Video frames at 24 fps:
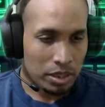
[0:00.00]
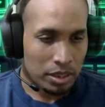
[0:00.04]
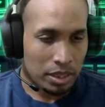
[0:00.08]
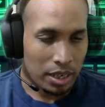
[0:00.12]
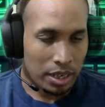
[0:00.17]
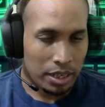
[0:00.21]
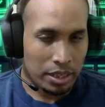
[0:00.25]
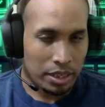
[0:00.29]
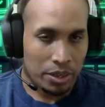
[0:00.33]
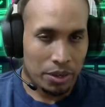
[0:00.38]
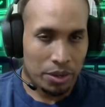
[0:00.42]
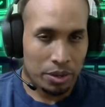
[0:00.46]
I
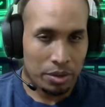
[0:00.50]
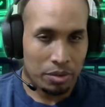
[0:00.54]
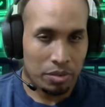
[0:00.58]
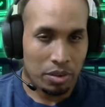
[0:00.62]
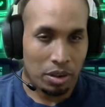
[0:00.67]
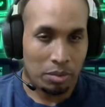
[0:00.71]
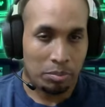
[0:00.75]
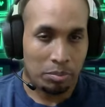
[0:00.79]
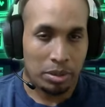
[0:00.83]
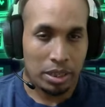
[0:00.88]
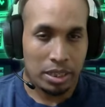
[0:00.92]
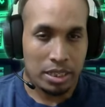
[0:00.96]
know if I
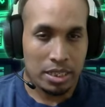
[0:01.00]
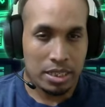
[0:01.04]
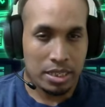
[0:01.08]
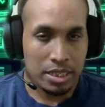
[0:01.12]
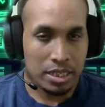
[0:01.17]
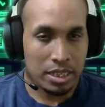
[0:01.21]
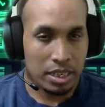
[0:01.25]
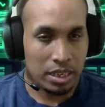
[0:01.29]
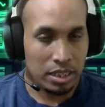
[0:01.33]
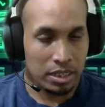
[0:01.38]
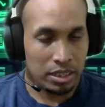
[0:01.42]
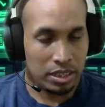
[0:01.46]
play this
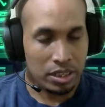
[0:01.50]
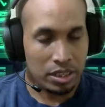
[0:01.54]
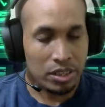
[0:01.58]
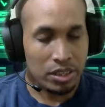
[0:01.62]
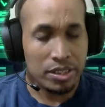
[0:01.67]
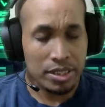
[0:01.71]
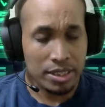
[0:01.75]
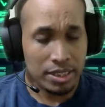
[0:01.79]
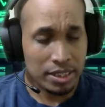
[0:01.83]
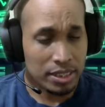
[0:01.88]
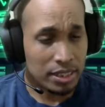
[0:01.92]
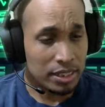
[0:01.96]
king here,
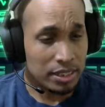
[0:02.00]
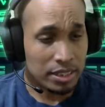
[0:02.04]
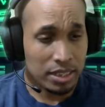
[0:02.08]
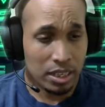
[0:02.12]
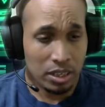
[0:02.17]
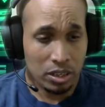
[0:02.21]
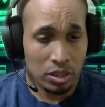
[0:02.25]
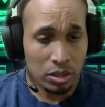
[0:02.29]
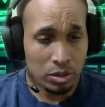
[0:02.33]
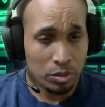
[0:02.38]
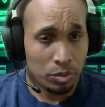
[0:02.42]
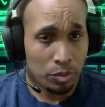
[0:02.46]
he's gonna take
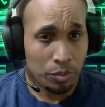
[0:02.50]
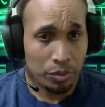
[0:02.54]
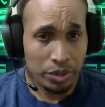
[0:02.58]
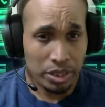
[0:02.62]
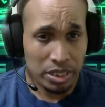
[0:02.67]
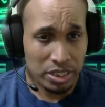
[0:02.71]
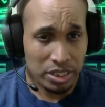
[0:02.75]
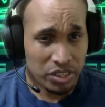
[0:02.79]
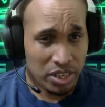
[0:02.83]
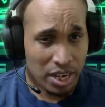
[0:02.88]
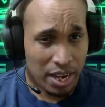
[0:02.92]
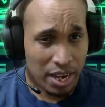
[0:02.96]
it over with a
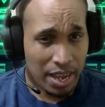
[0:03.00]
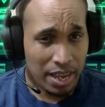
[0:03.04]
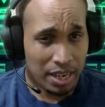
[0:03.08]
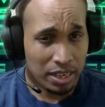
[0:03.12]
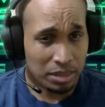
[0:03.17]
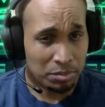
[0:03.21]
jack,